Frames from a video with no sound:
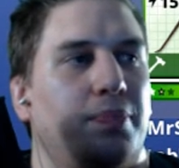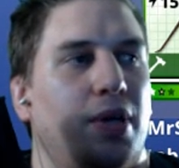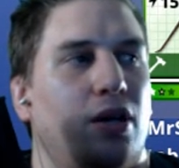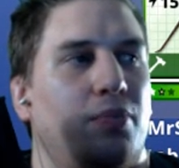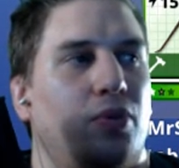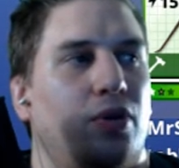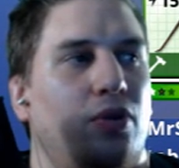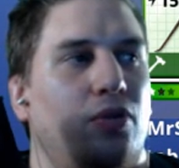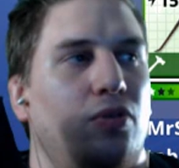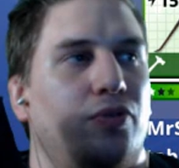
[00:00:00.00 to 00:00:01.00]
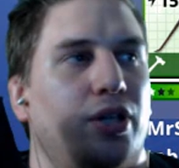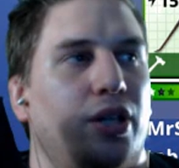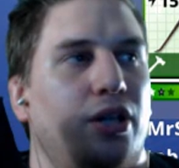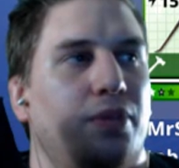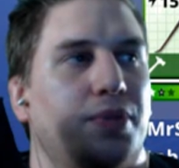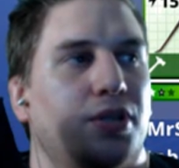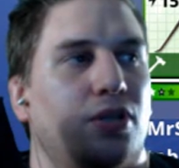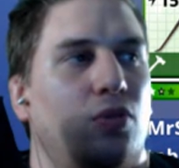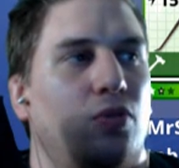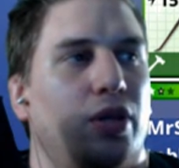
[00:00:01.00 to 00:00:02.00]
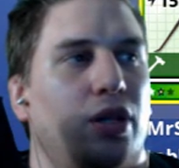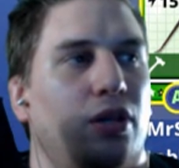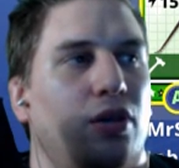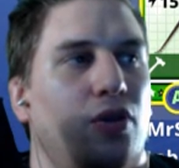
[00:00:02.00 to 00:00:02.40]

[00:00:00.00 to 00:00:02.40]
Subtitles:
Battleborn all over again. I'm just hoarding.